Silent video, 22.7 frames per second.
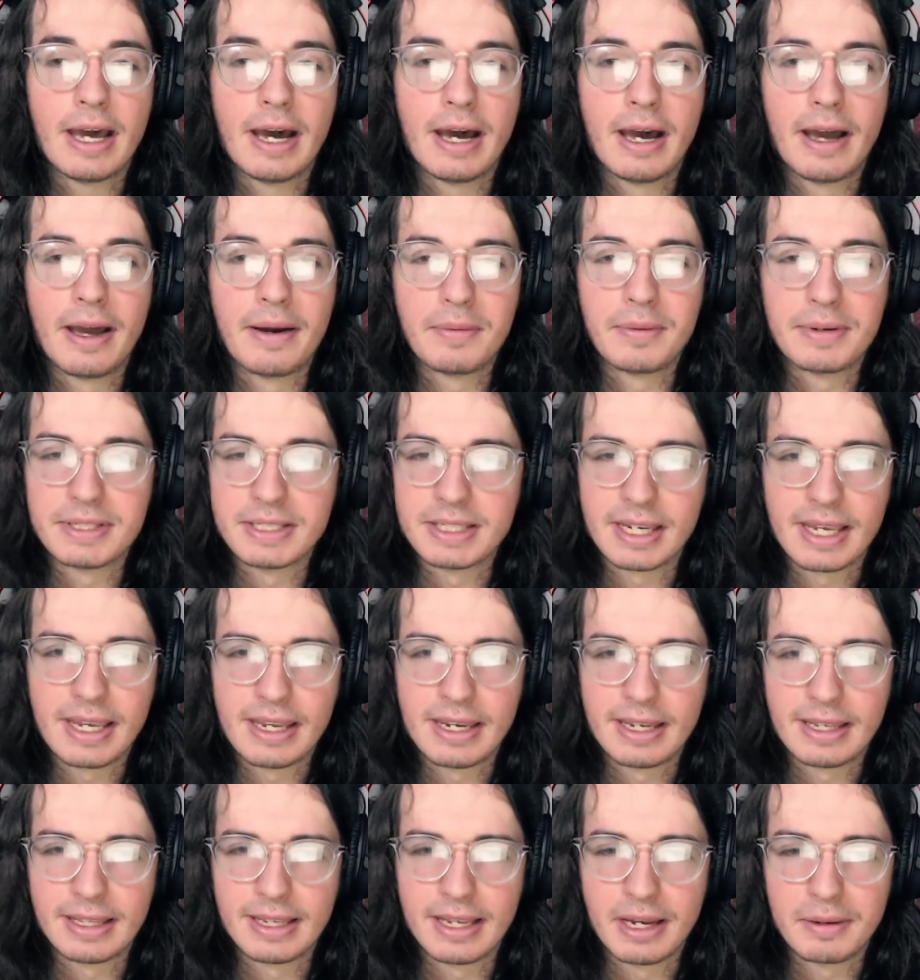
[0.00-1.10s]
I wasn't
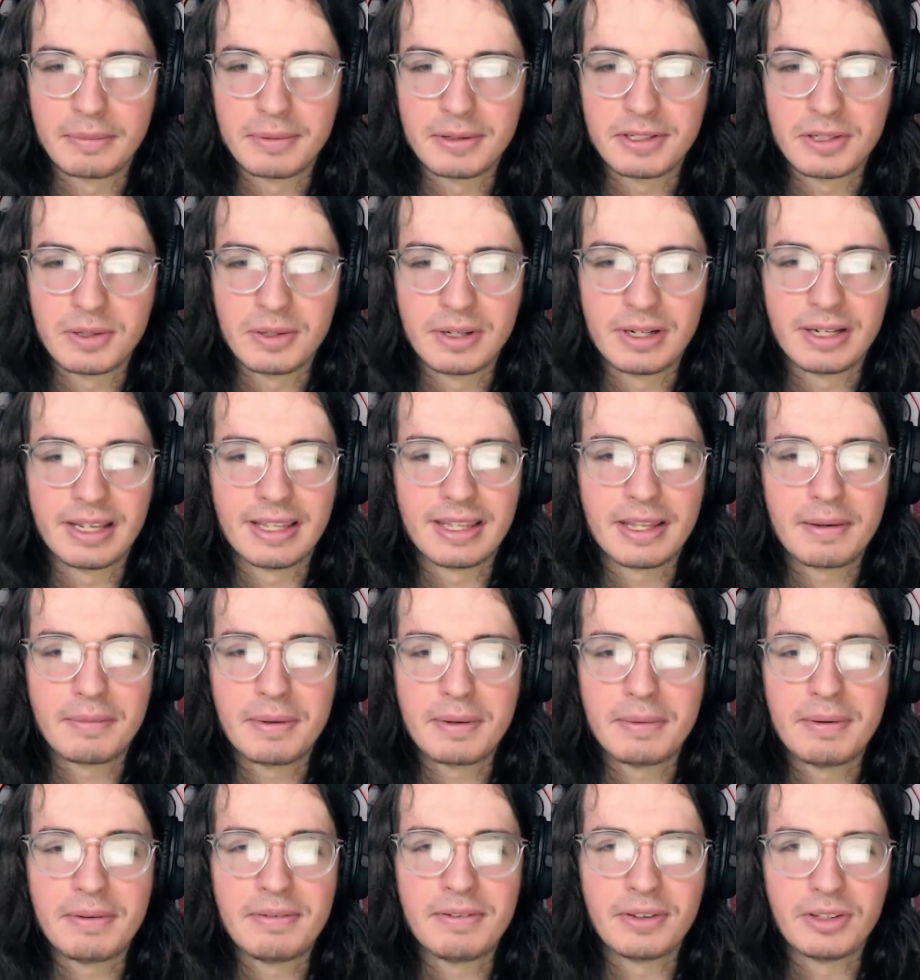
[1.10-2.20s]
getting the opportunity. And that made
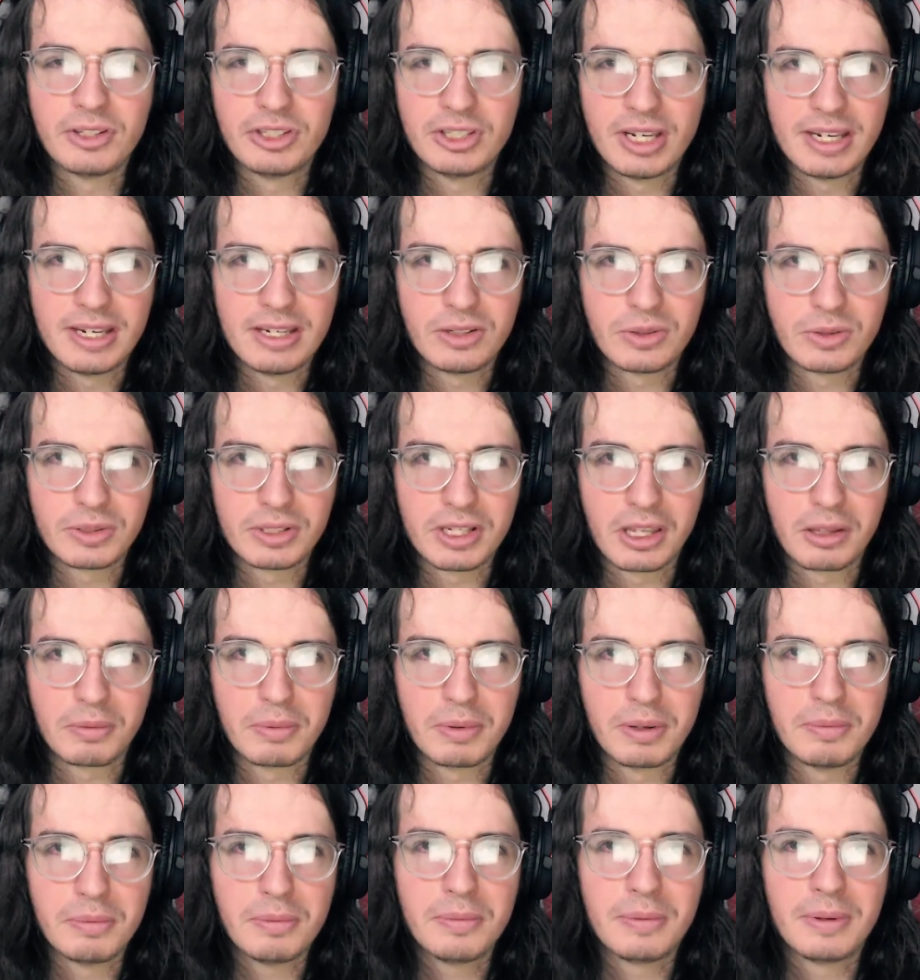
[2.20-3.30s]
me feel jaded towards other
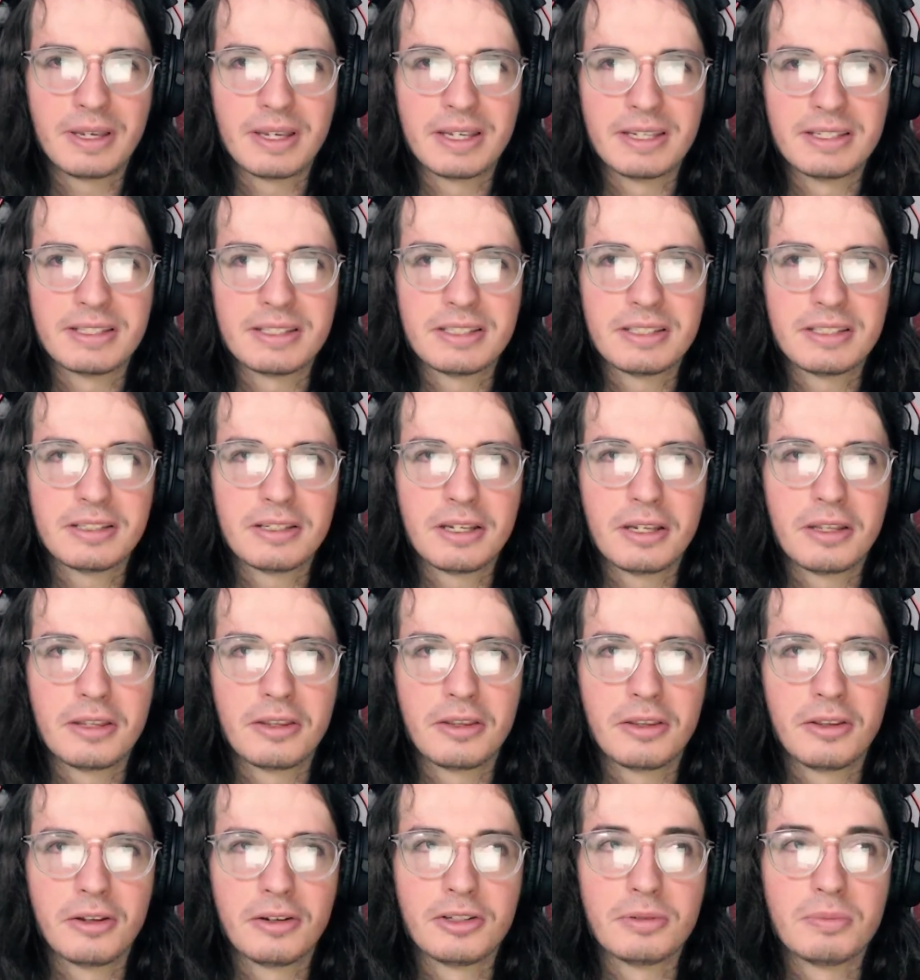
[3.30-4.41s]
people because
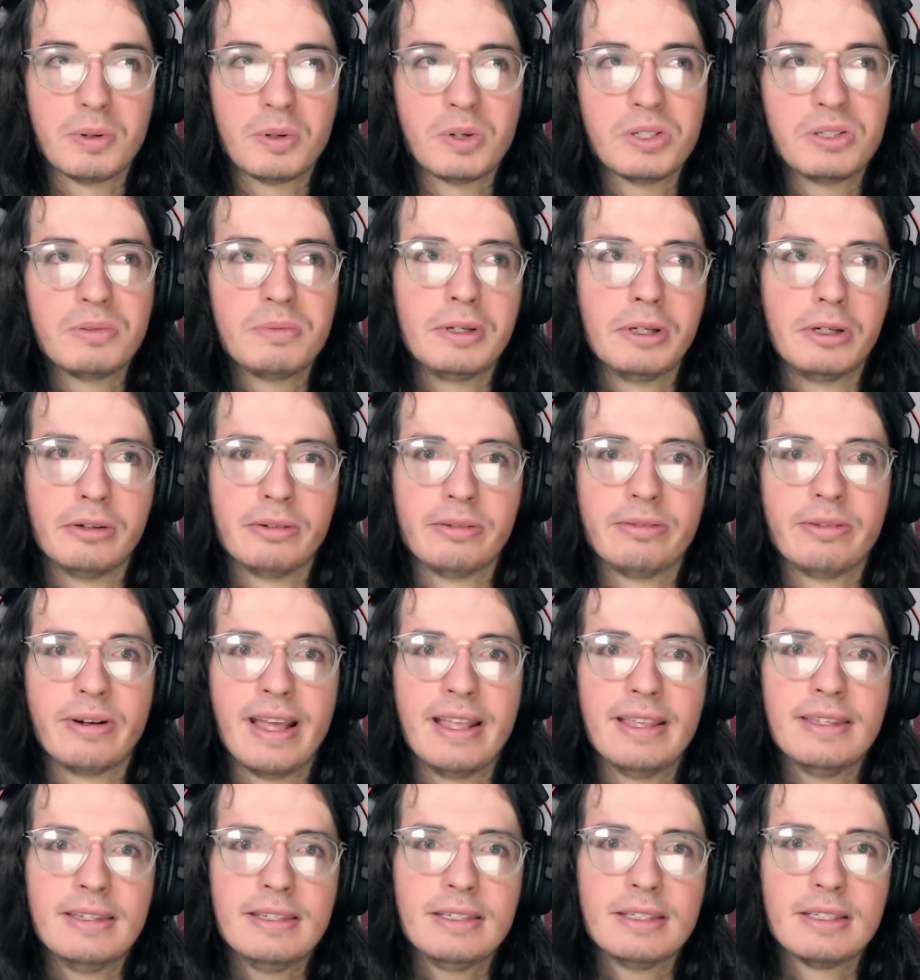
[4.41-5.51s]
they're supposed to be your
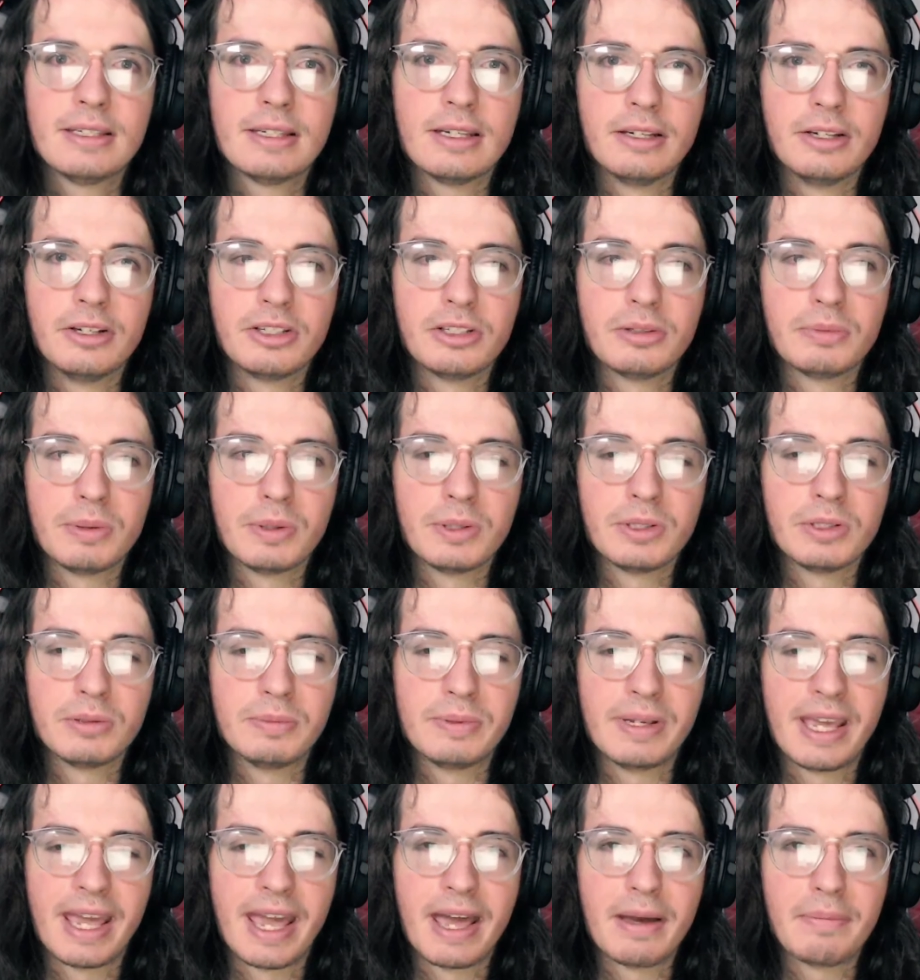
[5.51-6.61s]
friends and you're supposed to be
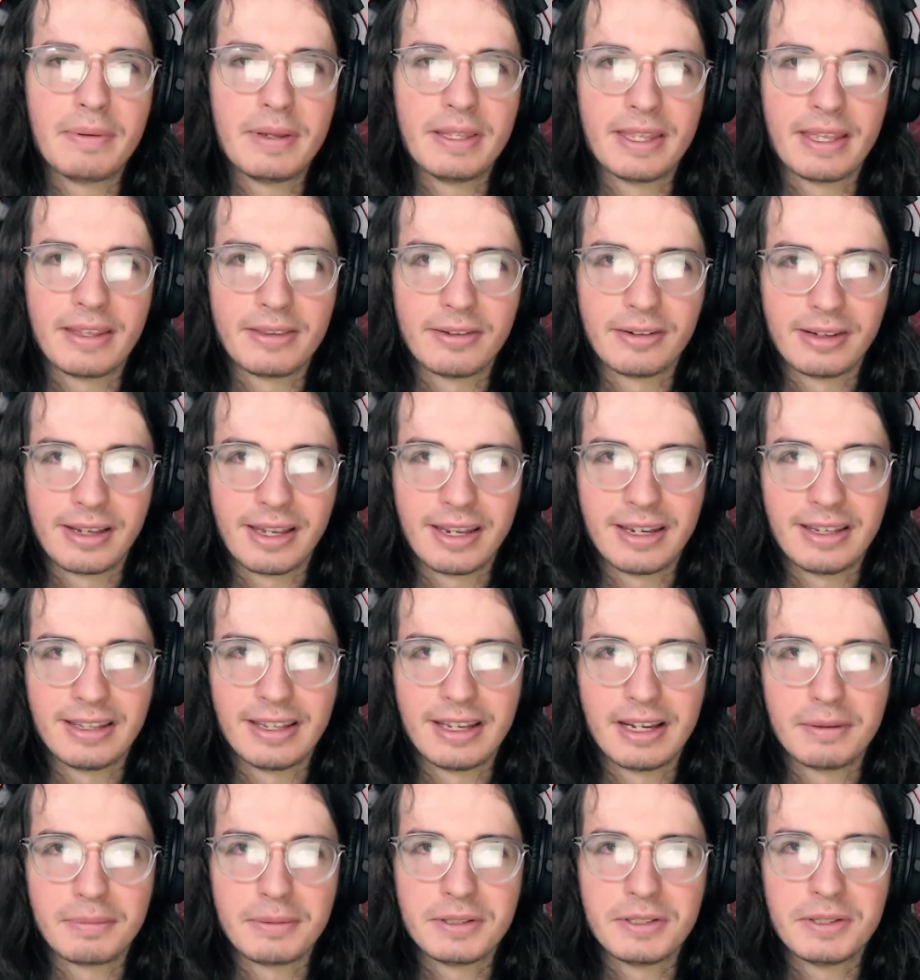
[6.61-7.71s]
happy that they're getting the
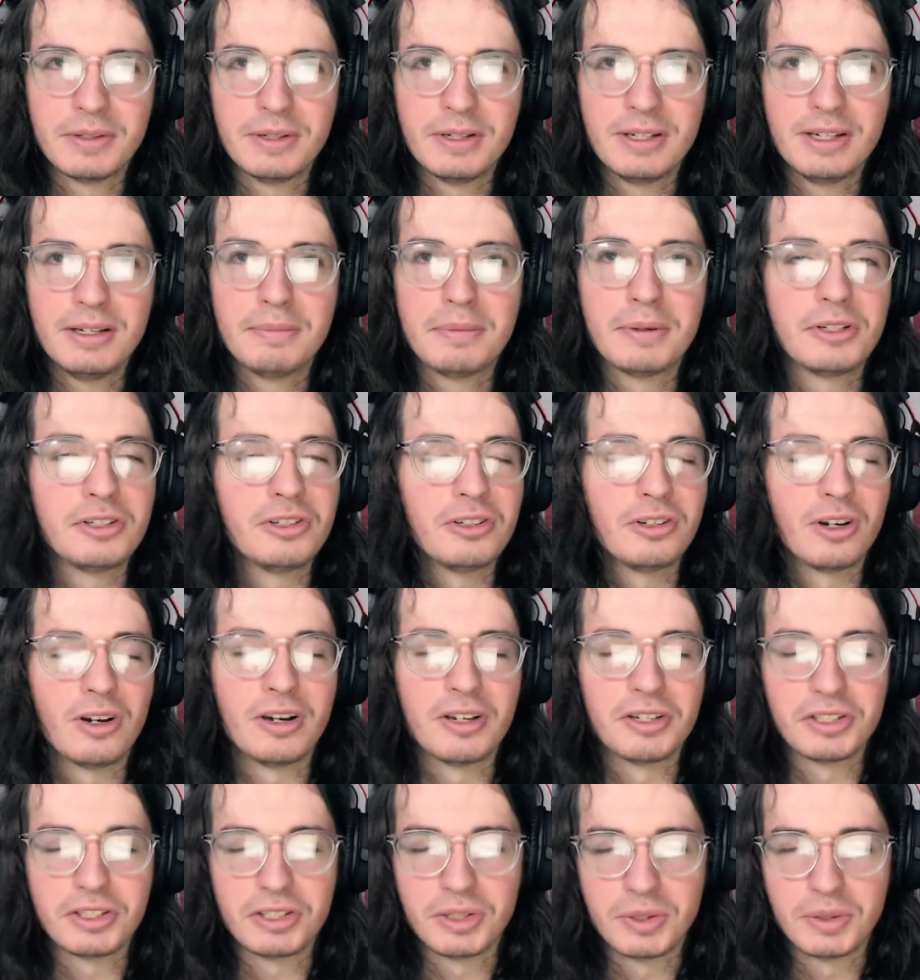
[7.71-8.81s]
opportunity, but you're
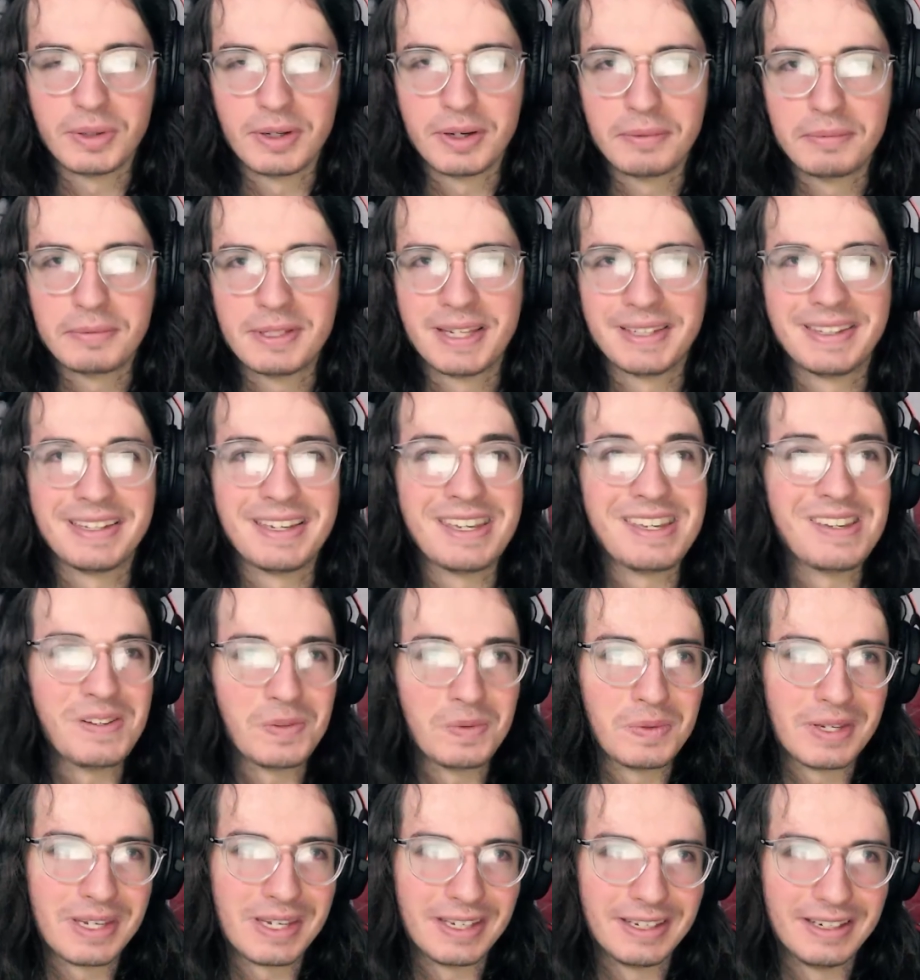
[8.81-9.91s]
also upset that you
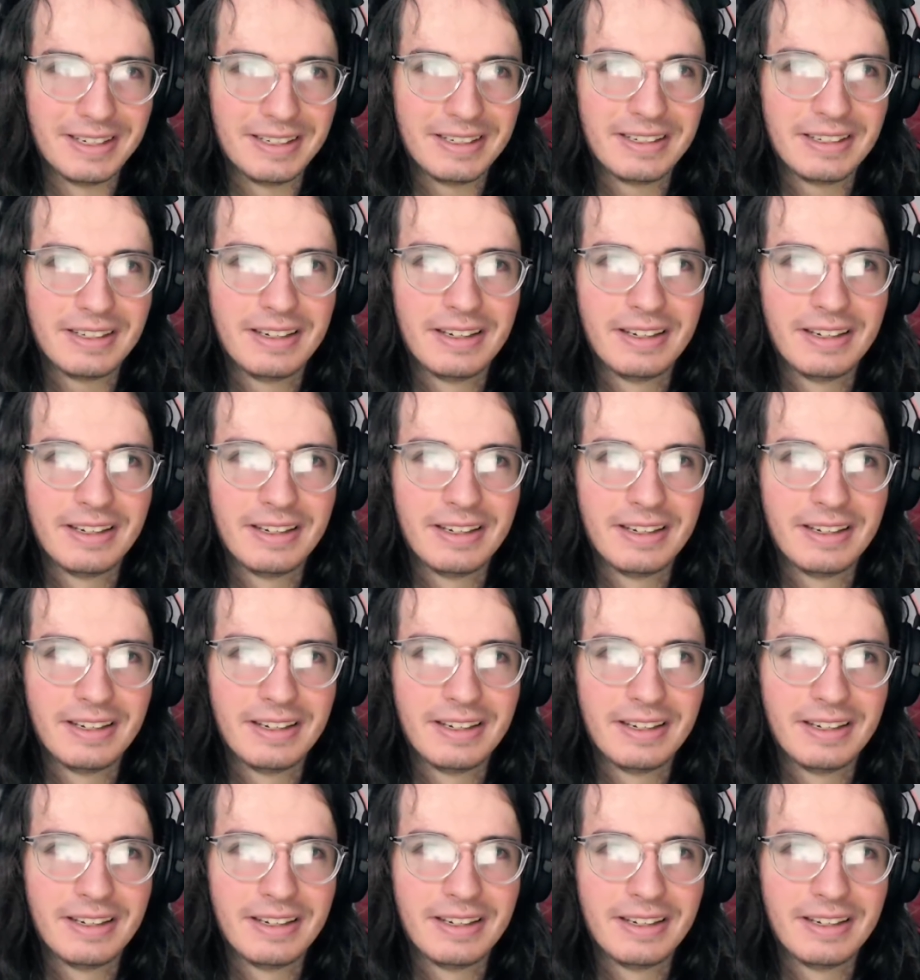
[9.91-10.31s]
didn't.